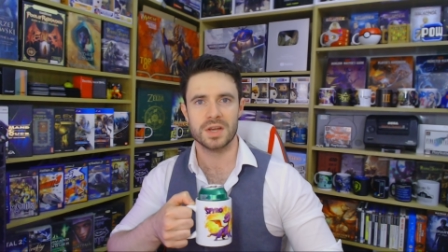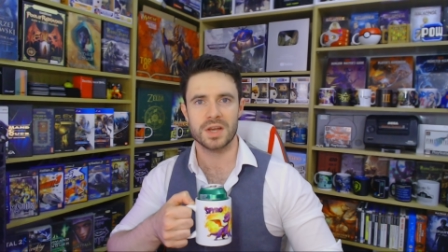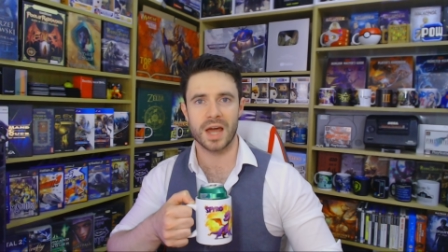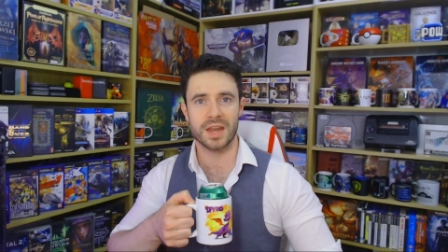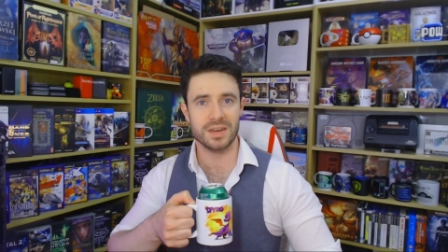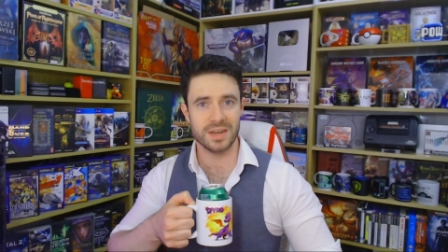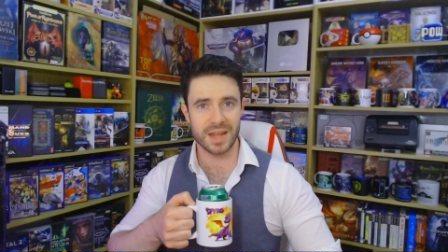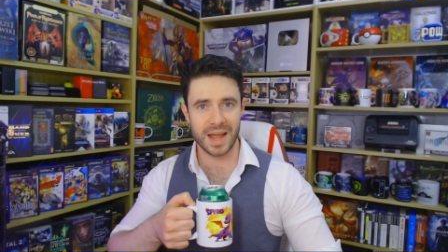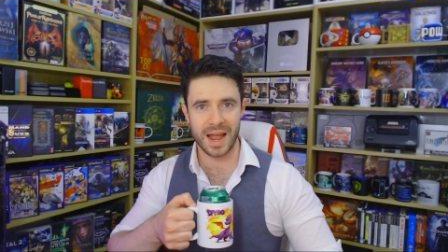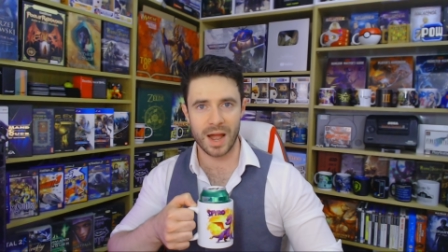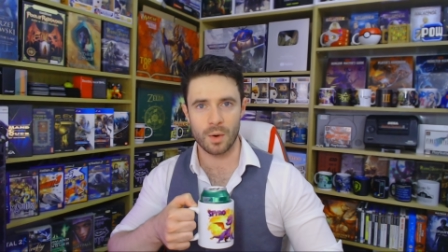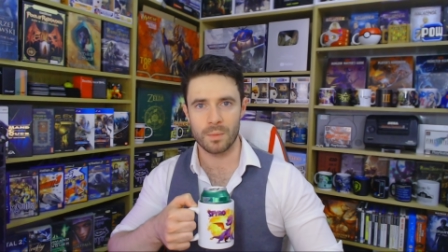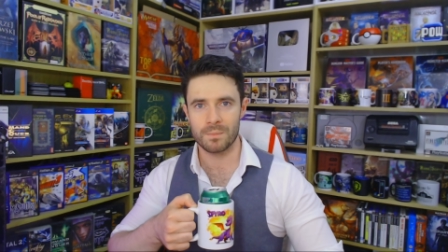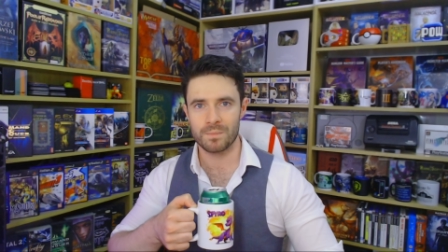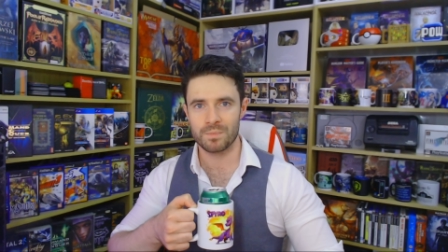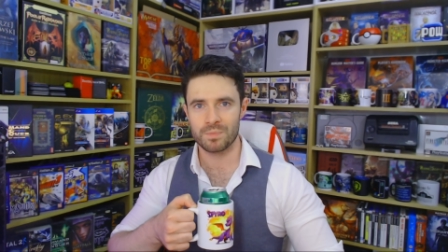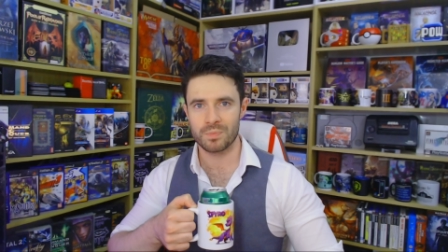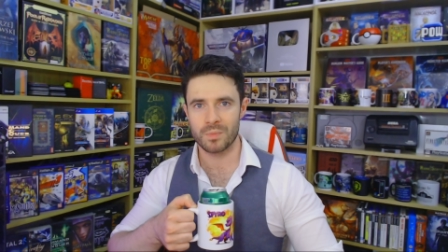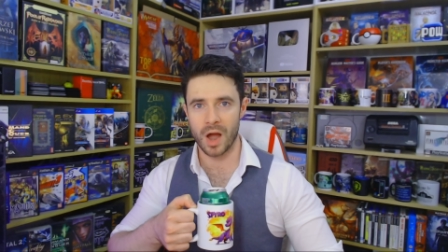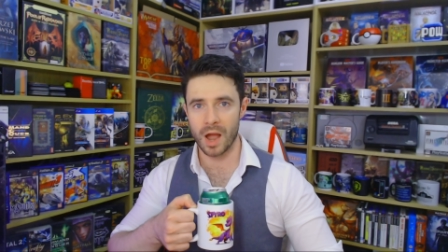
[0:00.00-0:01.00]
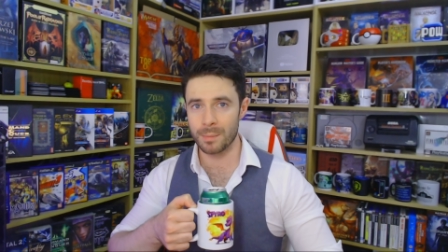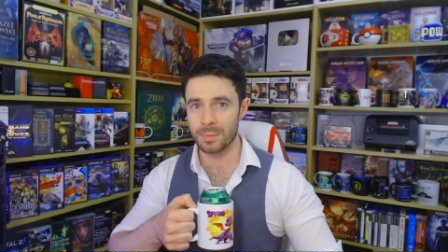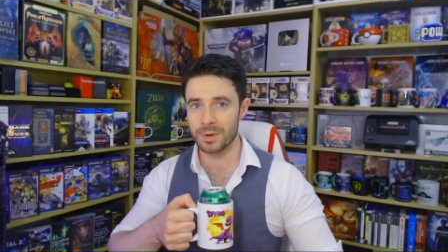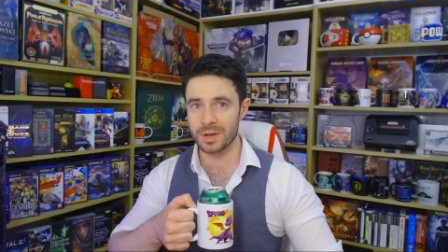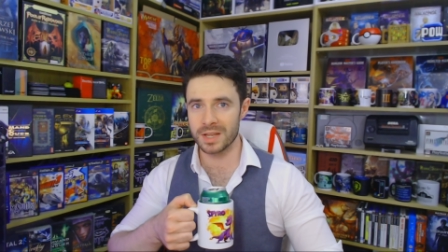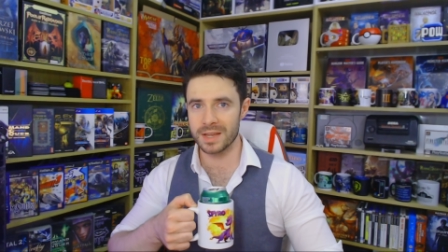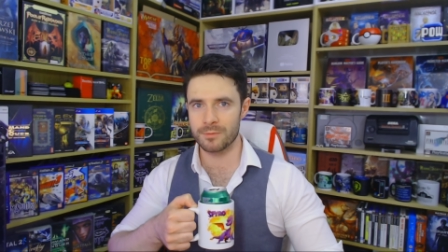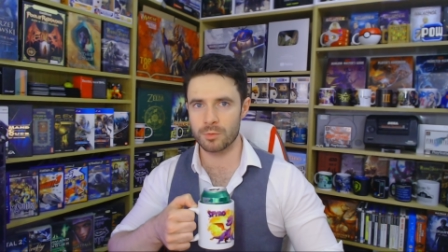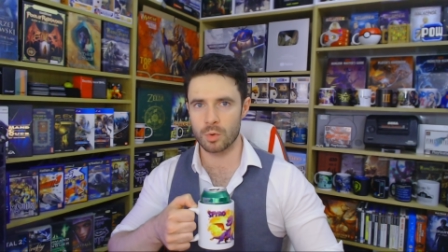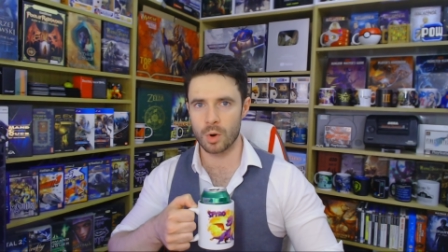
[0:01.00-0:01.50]
And now, I
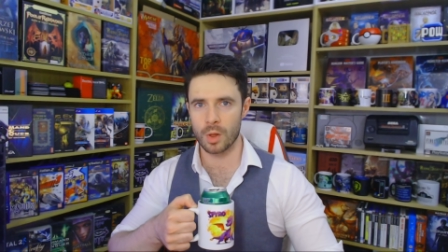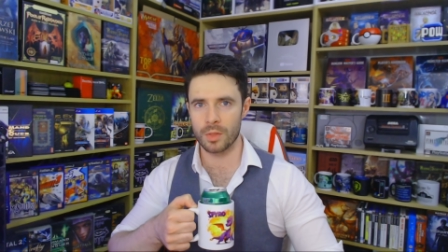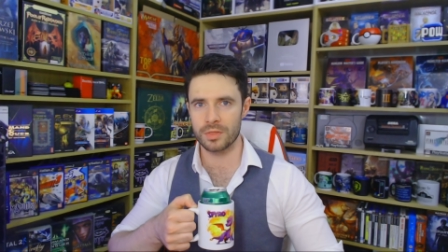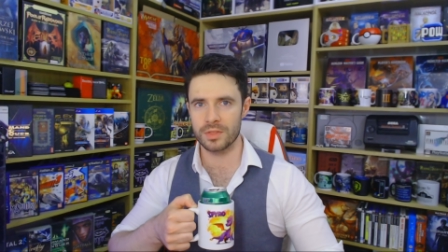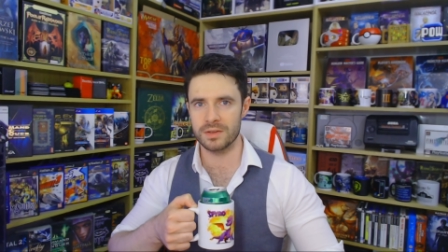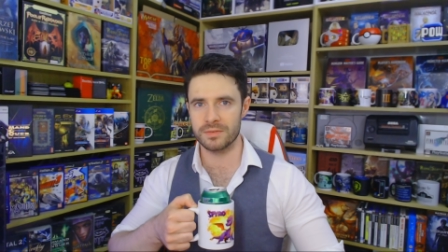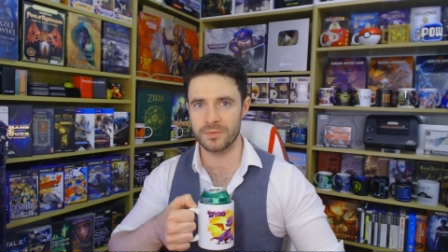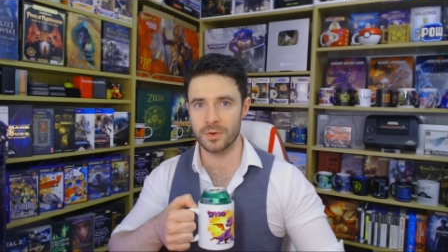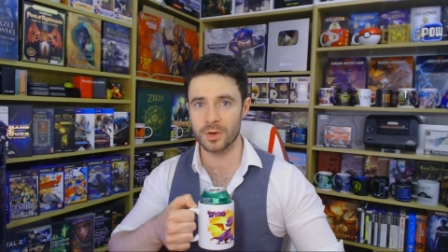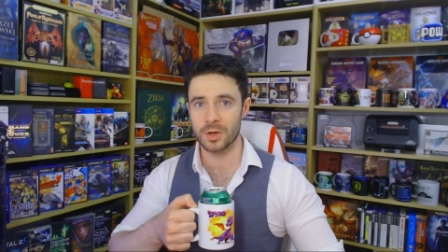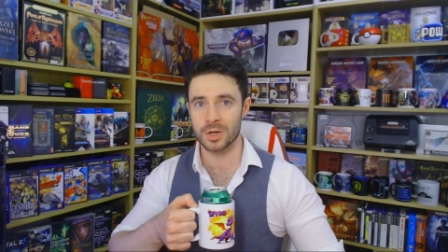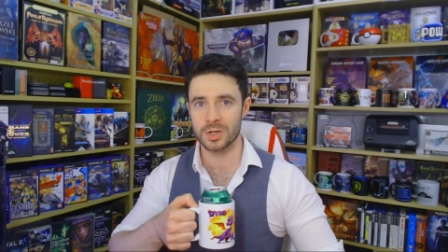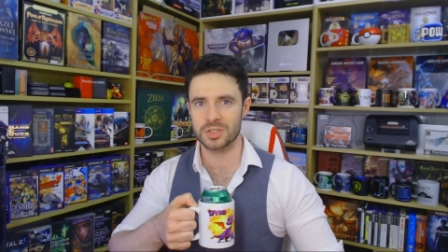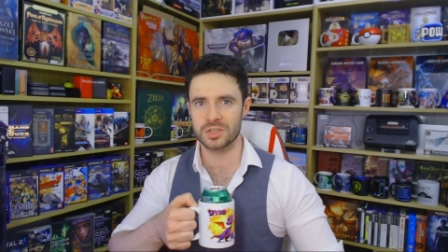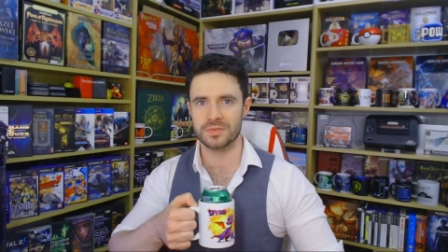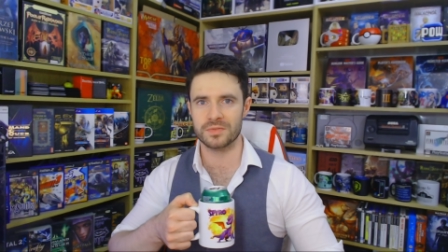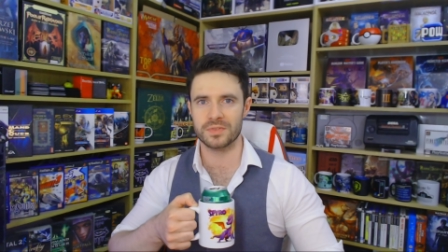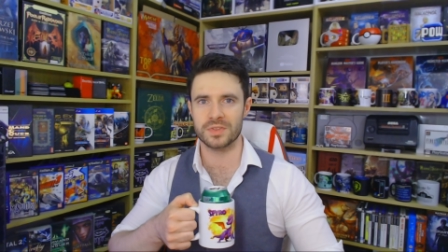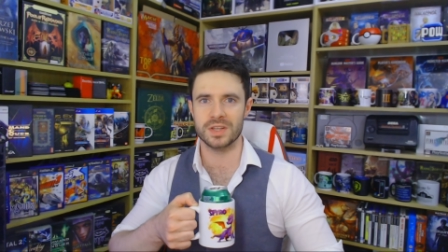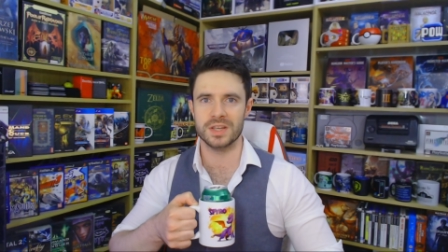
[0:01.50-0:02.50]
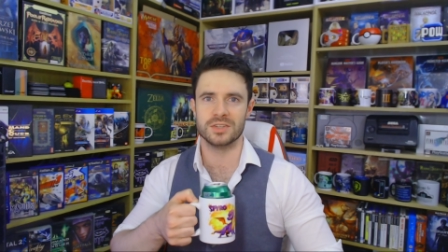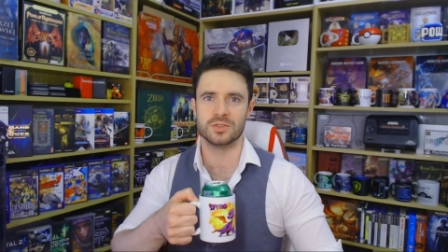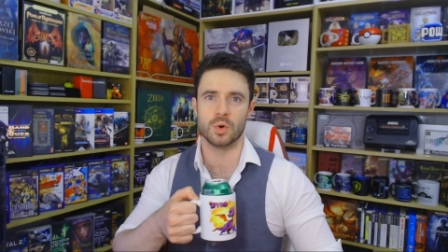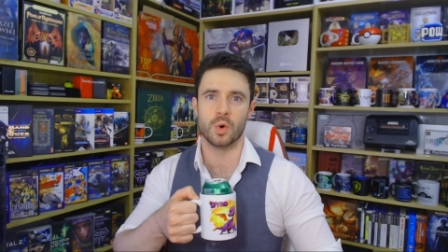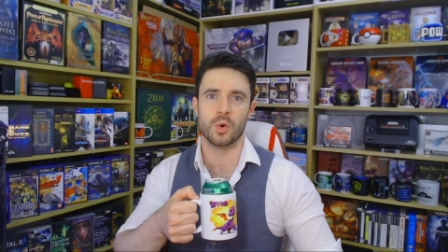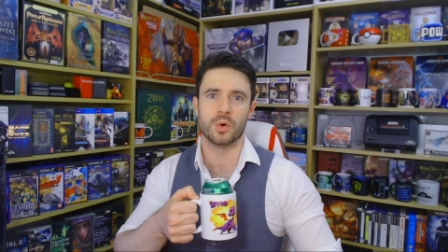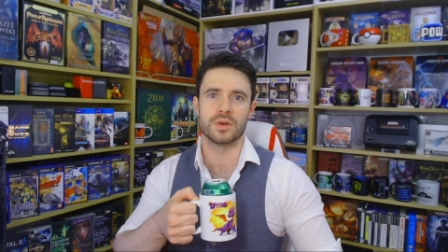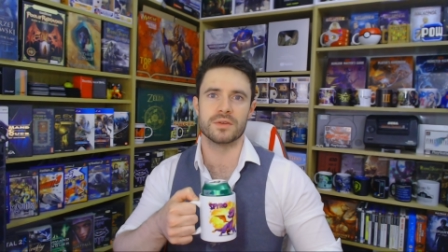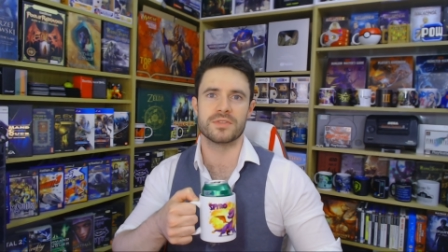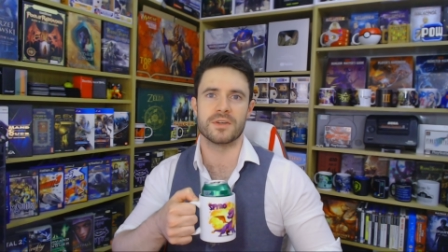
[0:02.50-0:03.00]
believe we're on the verge of the
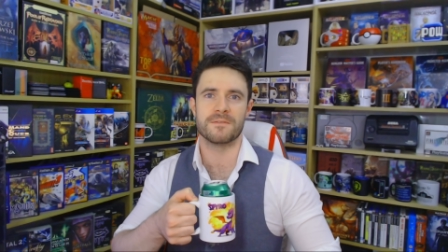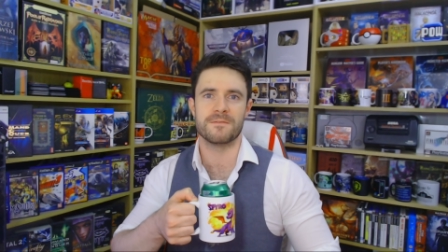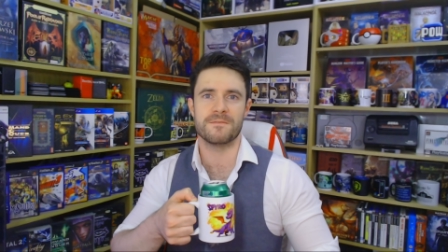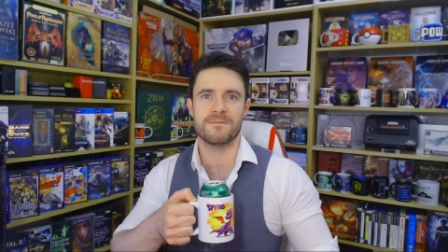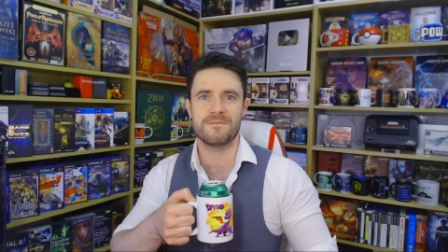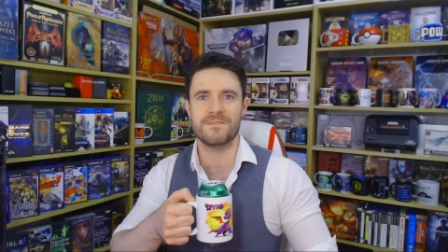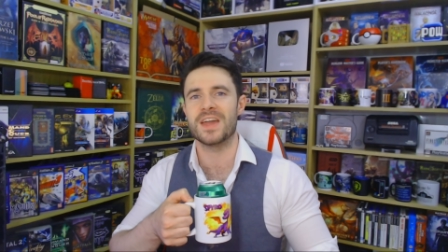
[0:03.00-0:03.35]
dawn of the